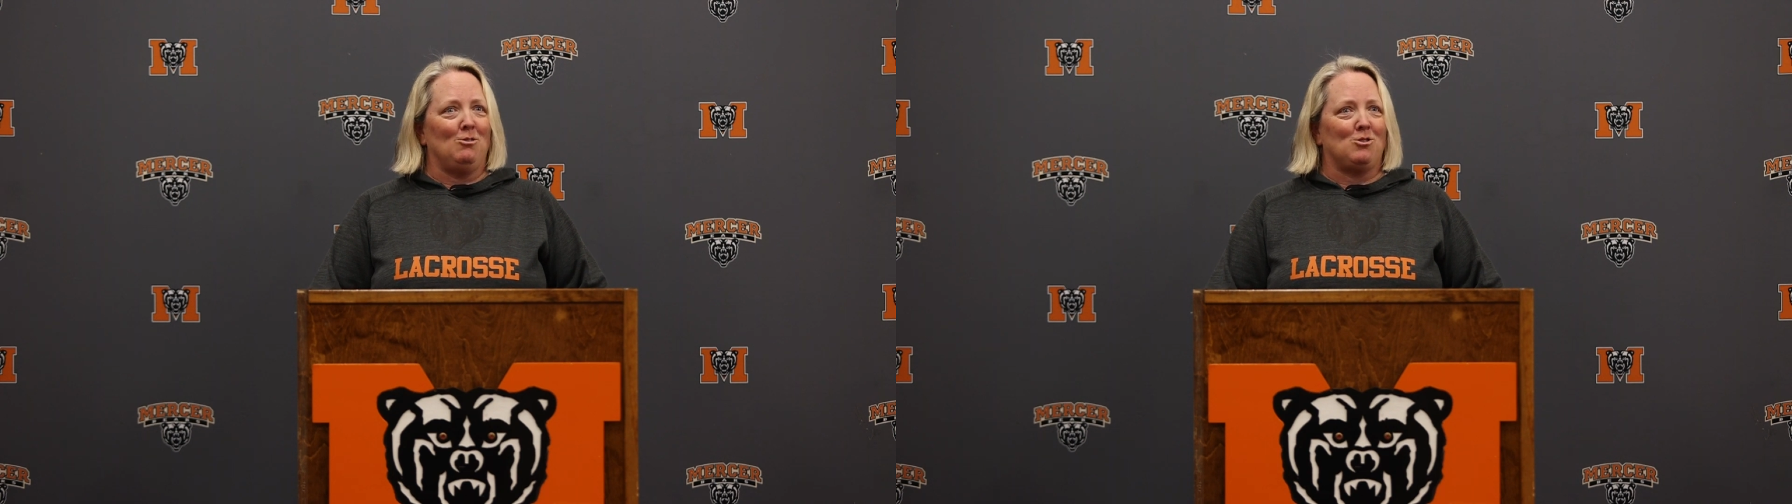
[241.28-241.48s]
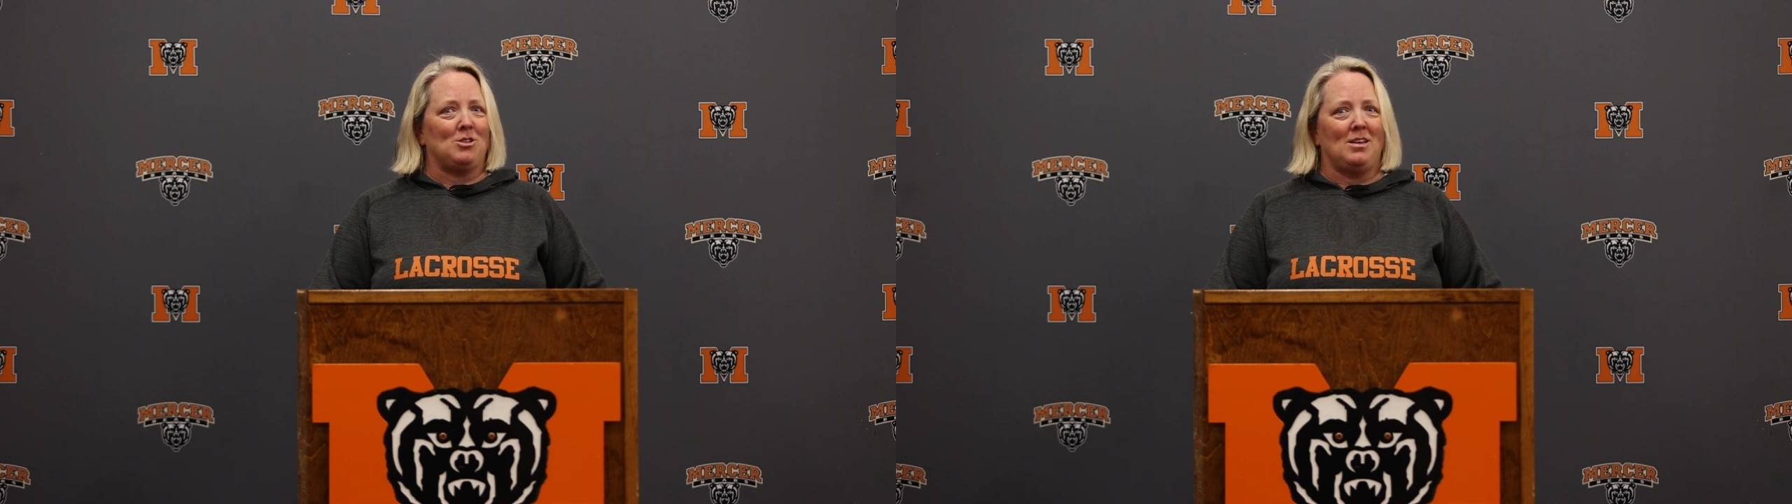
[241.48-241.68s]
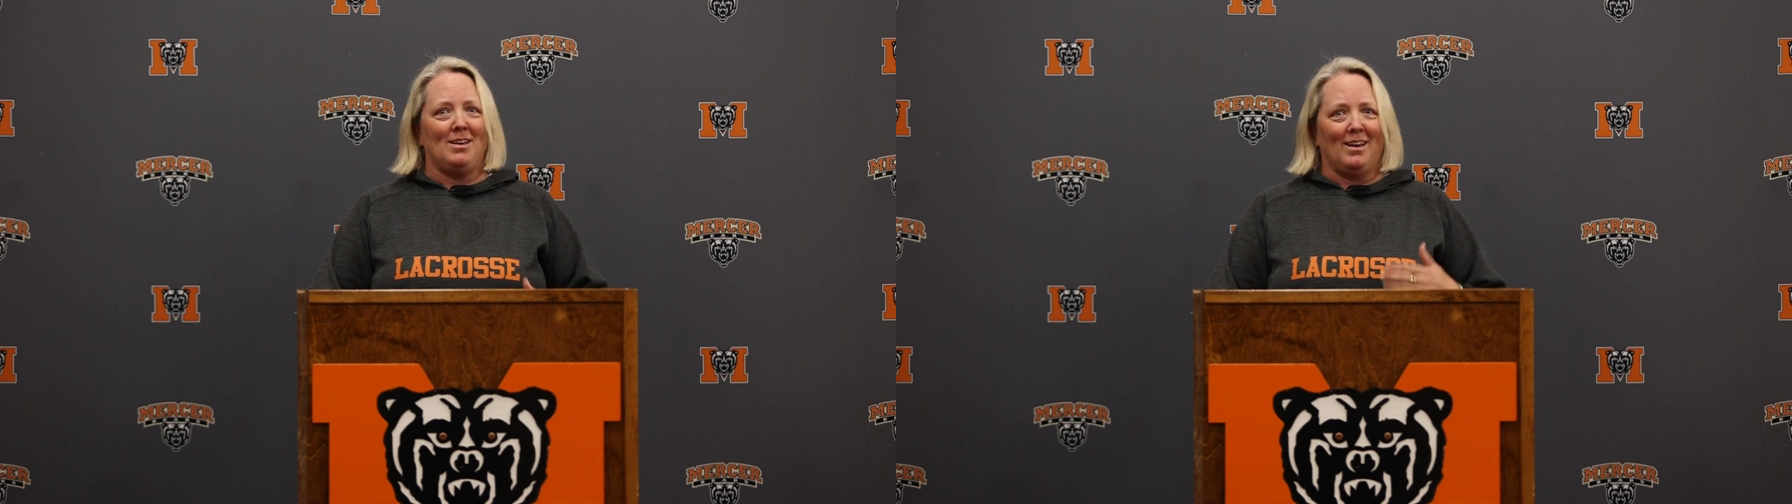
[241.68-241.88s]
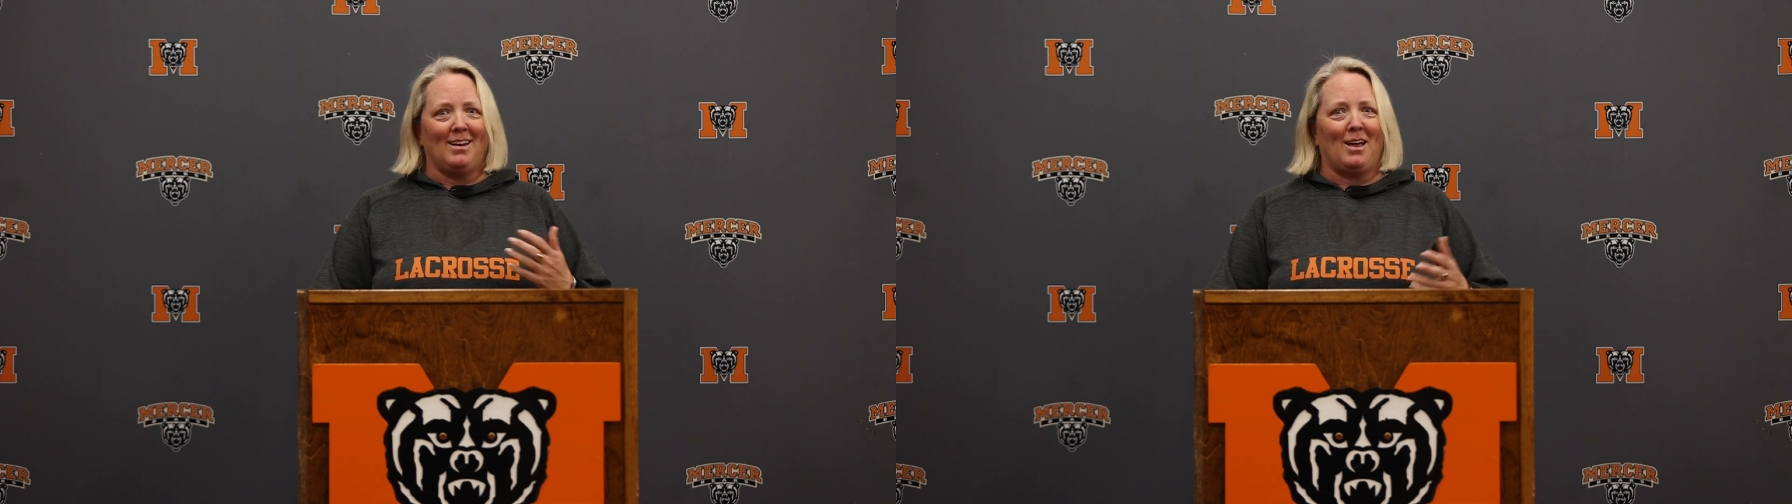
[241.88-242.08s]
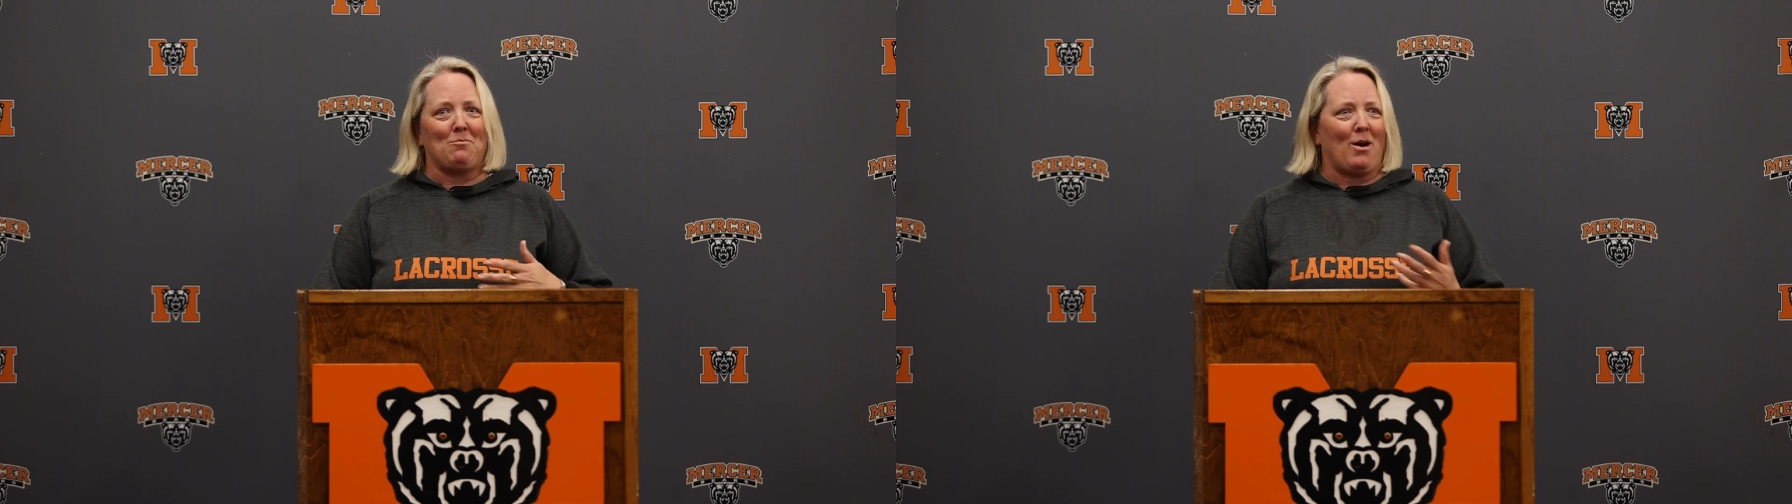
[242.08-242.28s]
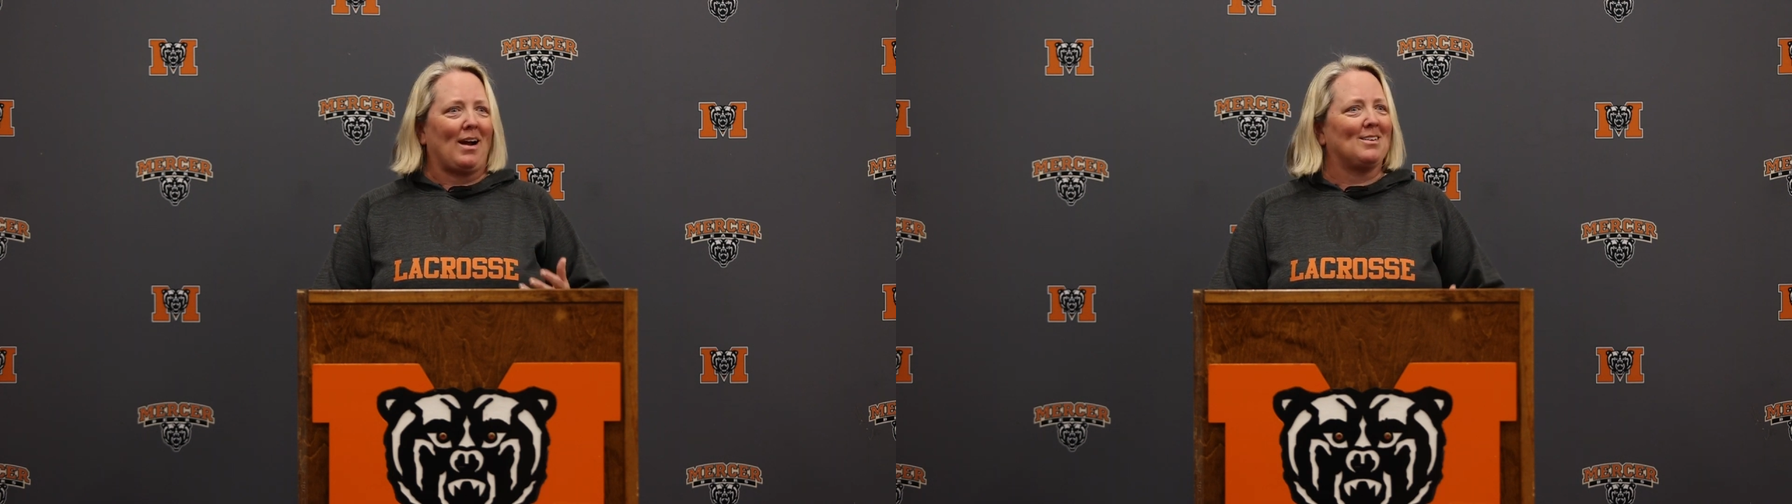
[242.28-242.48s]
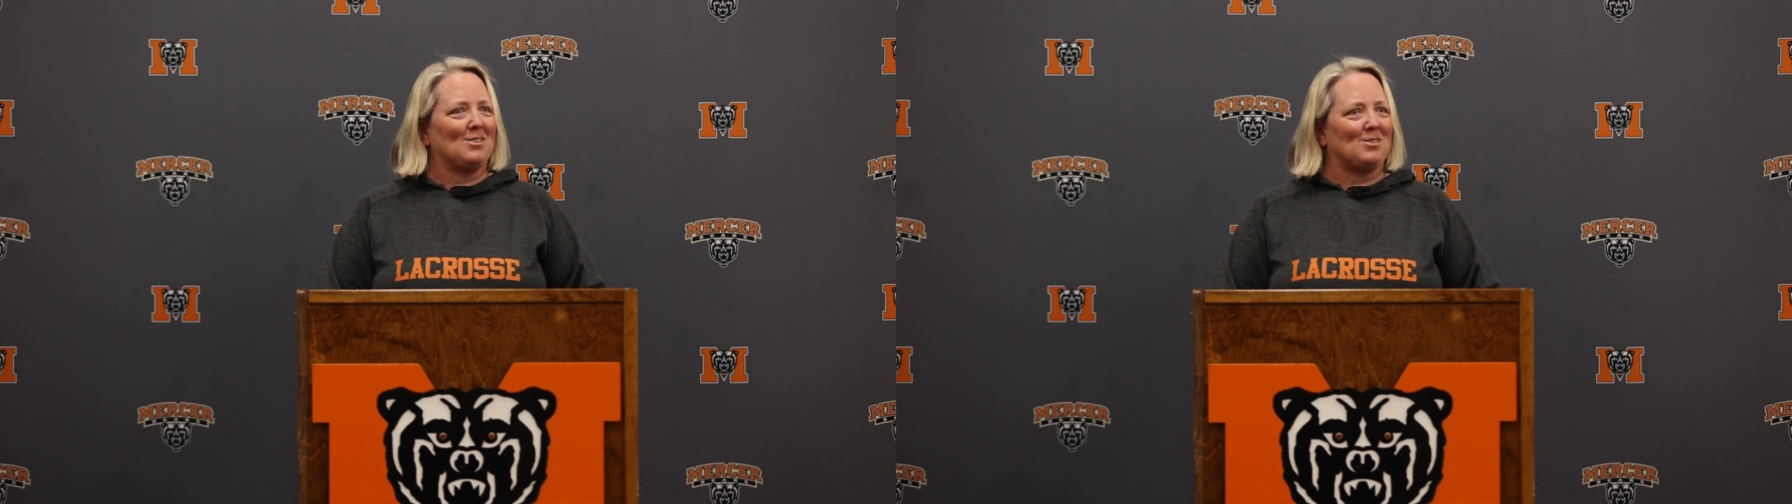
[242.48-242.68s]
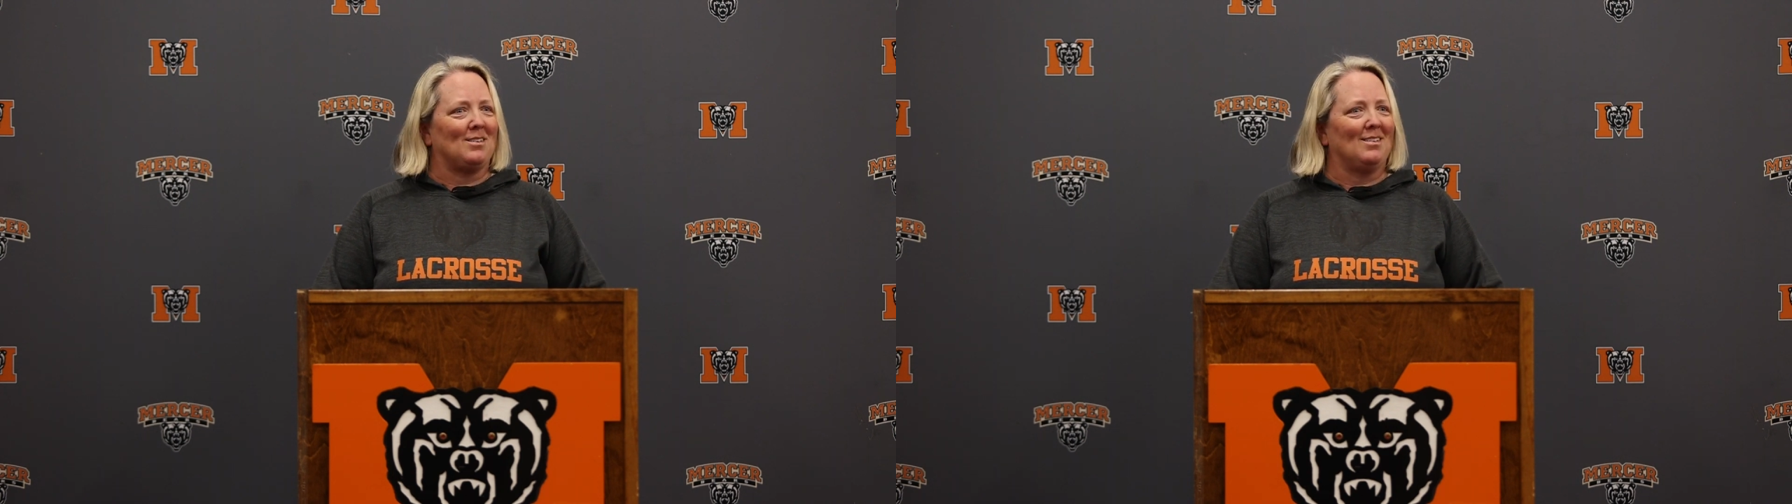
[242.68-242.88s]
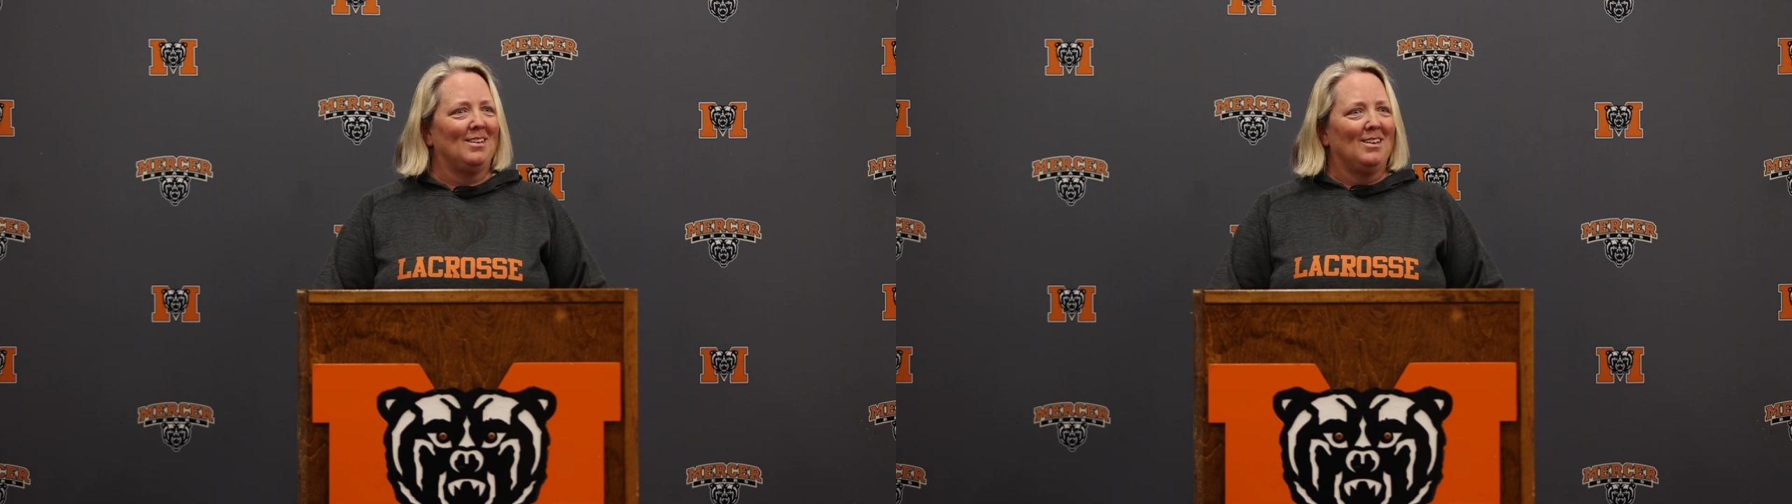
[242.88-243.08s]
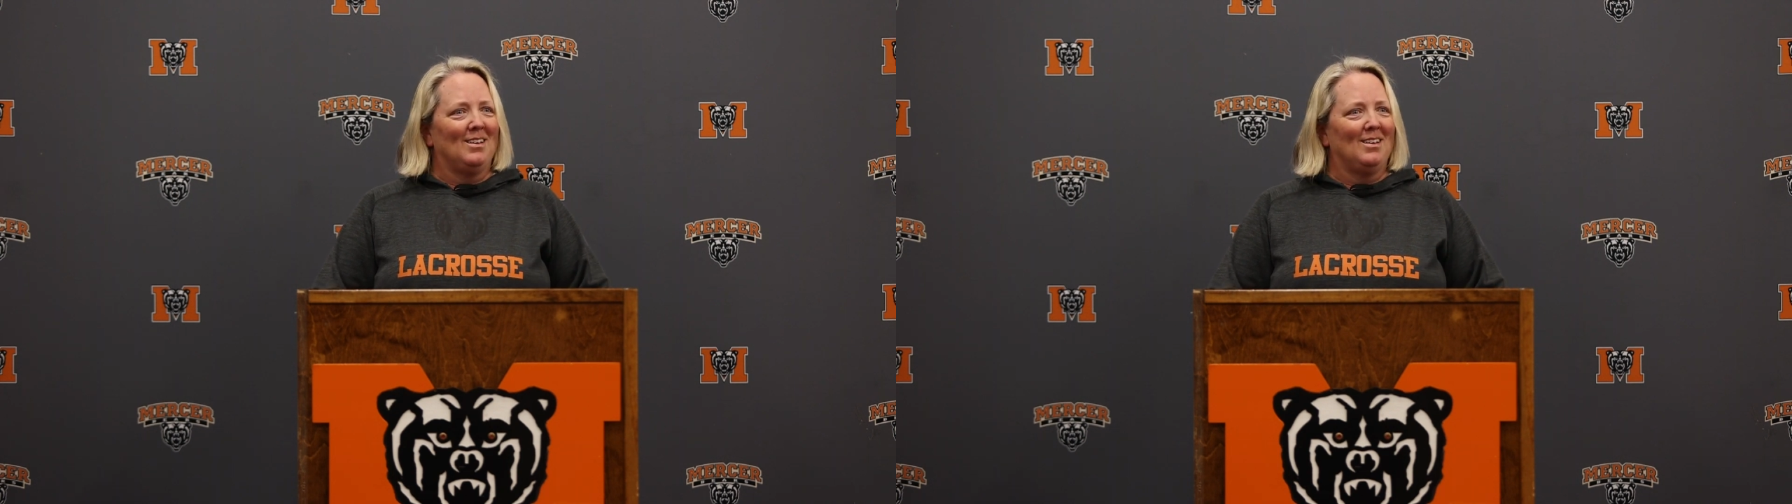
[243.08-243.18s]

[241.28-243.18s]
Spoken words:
you see at practice and